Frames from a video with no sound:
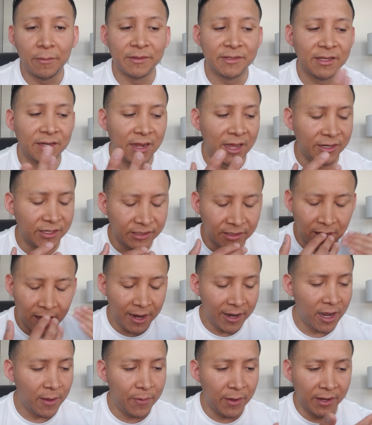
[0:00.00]
I said, I just
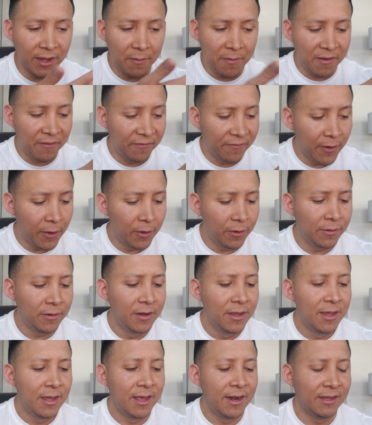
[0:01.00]
got up, I got my phone,
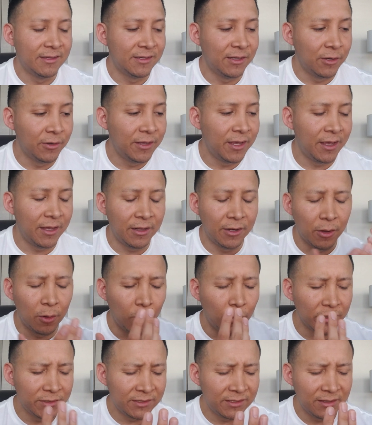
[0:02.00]
and I said, okay, you know,
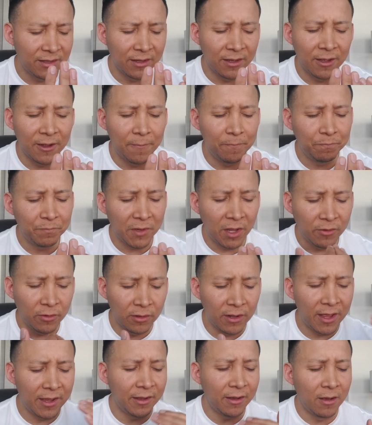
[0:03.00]
what's the
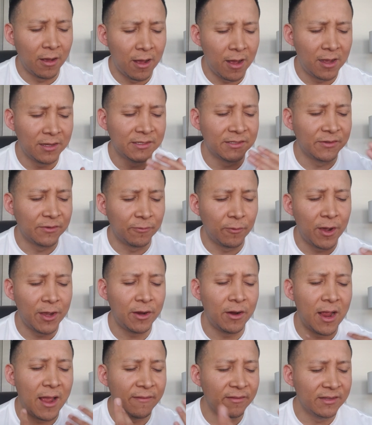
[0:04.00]
underlying causes of why
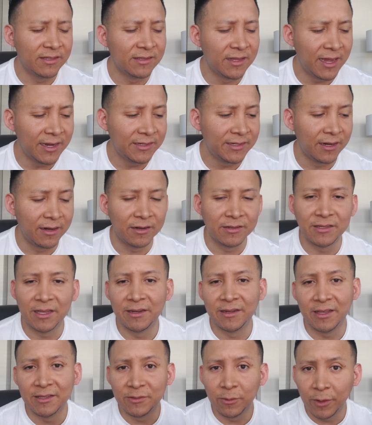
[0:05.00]
you're having these night terrors?
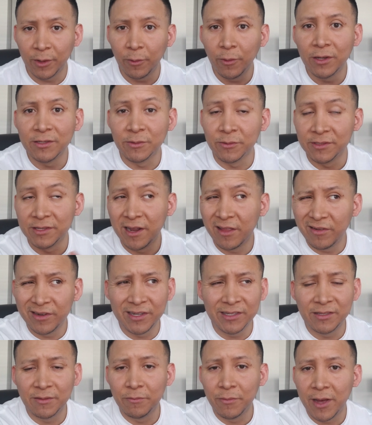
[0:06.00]
And guess what it was? It was another
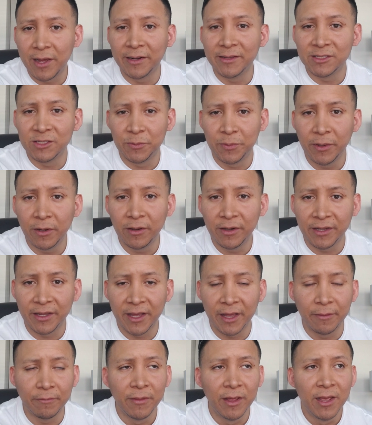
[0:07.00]
disembodied spirit
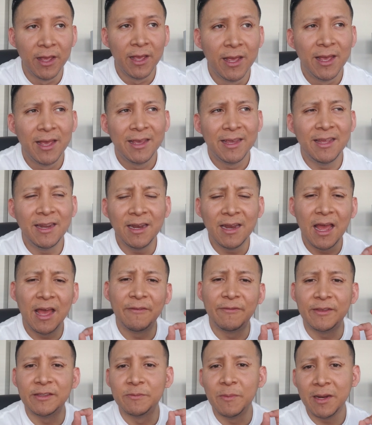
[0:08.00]
again. He didn't
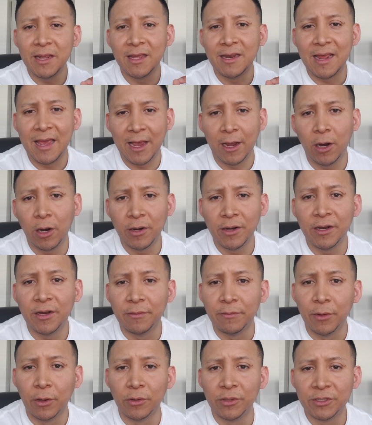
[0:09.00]
have as many inherited
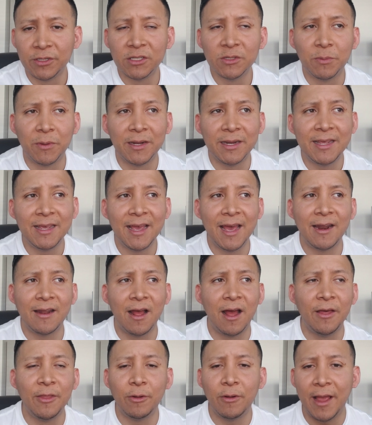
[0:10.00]
emotions, but he had
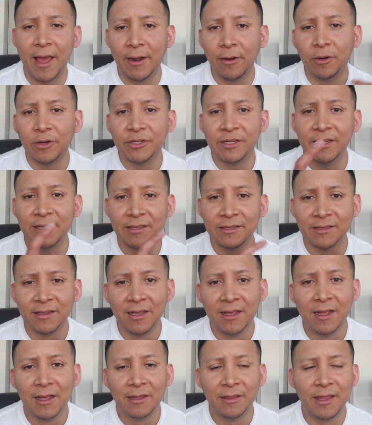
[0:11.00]
other energies
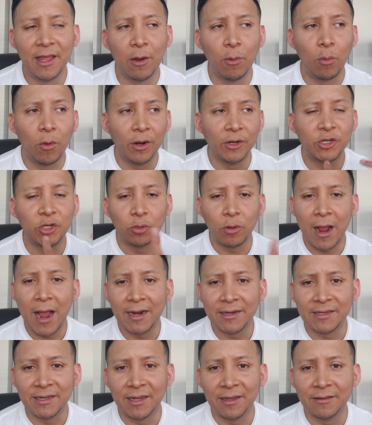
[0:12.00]
that were
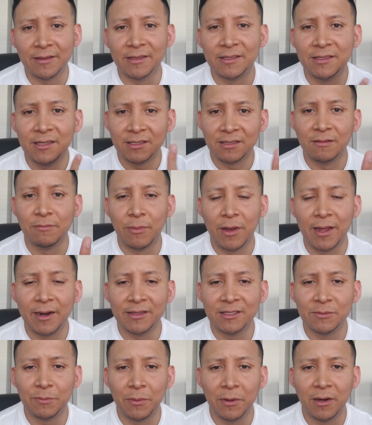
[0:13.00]
attracting this
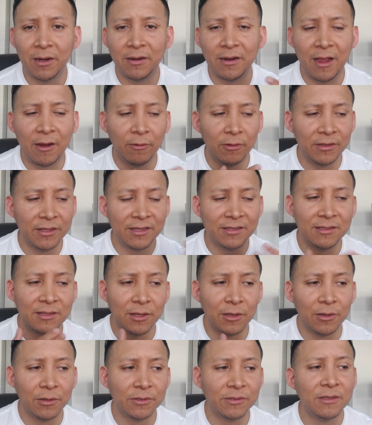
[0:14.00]
disembodied spirit. I released
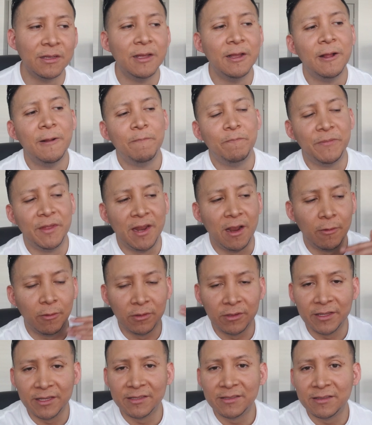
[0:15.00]
those, then I
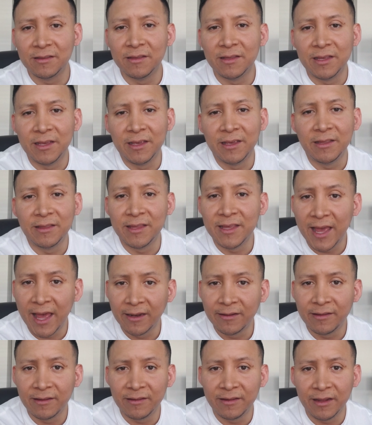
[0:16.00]
released the the
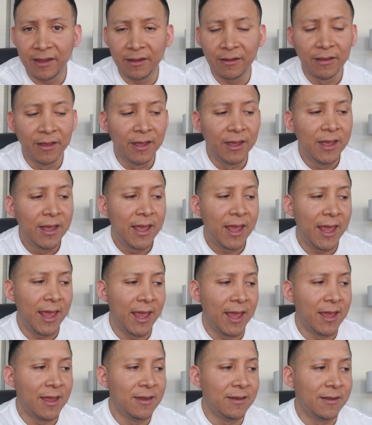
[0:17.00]
entity,
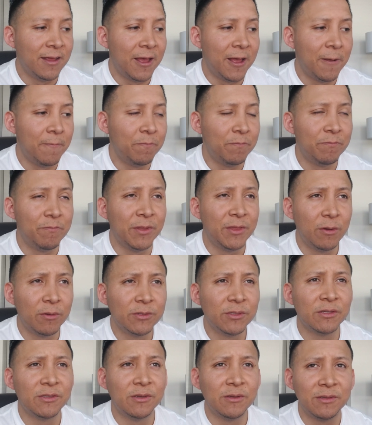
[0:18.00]
and um, but there
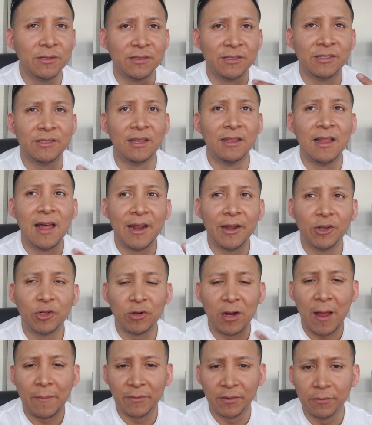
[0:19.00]
was also just a lot of
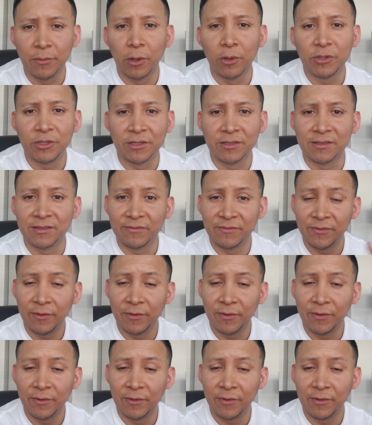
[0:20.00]
trapped emotions.